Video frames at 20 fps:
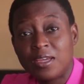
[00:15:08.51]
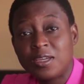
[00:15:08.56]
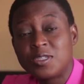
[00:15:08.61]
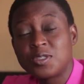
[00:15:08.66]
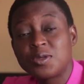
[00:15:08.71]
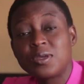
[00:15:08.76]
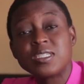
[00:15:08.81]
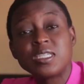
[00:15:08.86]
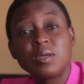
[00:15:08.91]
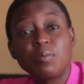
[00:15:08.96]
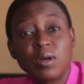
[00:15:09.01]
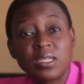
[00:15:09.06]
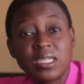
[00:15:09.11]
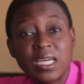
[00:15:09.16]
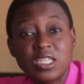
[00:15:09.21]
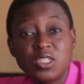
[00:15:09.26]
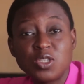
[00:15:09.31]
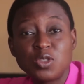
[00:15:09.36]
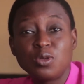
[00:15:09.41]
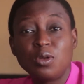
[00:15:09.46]
So it's
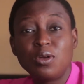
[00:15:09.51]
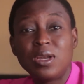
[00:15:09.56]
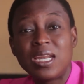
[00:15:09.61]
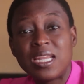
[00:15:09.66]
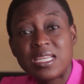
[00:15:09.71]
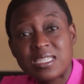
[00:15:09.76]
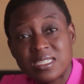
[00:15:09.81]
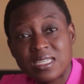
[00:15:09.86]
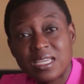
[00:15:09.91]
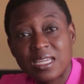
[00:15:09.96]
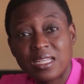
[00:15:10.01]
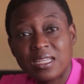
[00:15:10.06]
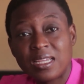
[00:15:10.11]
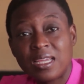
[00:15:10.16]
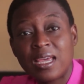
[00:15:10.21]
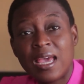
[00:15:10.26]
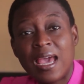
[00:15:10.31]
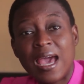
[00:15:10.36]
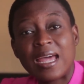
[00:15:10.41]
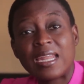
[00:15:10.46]
important to listen
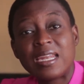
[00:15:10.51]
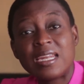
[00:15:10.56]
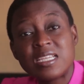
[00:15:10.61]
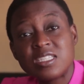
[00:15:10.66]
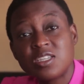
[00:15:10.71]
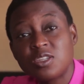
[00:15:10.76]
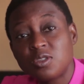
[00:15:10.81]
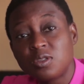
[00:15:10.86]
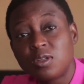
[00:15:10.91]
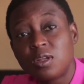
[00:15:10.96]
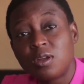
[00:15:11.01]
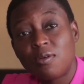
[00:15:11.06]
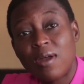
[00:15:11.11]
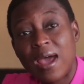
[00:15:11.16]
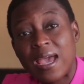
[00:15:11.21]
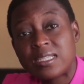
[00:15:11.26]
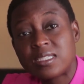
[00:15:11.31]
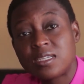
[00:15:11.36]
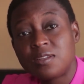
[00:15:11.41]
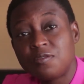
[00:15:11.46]
and listen to the
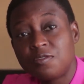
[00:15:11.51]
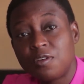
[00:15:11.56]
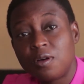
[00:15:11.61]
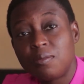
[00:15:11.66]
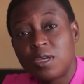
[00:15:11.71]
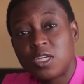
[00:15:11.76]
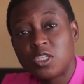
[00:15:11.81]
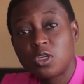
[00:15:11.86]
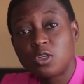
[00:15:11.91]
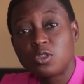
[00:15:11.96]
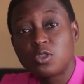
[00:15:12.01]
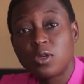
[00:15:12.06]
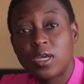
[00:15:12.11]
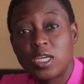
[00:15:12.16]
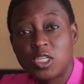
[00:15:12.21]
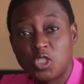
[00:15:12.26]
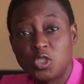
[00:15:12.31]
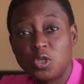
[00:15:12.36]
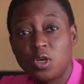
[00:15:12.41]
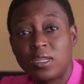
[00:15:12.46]
right information to
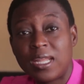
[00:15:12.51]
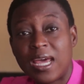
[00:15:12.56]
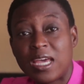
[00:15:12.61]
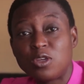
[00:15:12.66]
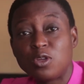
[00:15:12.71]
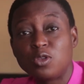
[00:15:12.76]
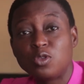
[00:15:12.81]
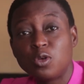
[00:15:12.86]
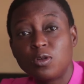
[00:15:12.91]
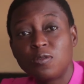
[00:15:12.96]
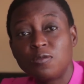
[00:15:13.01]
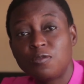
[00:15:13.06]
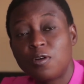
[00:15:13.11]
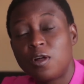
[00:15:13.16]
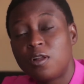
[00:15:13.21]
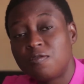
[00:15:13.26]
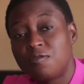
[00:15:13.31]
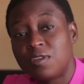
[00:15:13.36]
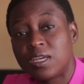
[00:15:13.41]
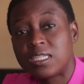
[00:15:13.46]
ensure that you don't
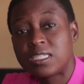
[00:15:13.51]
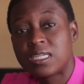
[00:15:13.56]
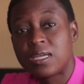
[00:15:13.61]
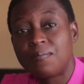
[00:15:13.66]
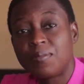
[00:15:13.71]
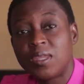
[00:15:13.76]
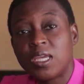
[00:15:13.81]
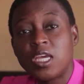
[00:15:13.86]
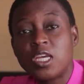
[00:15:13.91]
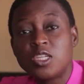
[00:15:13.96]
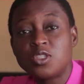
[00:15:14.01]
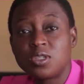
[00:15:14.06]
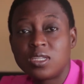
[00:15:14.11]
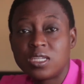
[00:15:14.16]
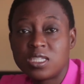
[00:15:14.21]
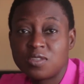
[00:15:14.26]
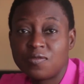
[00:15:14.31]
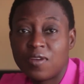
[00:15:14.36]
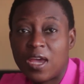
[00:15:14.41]
fall victim to this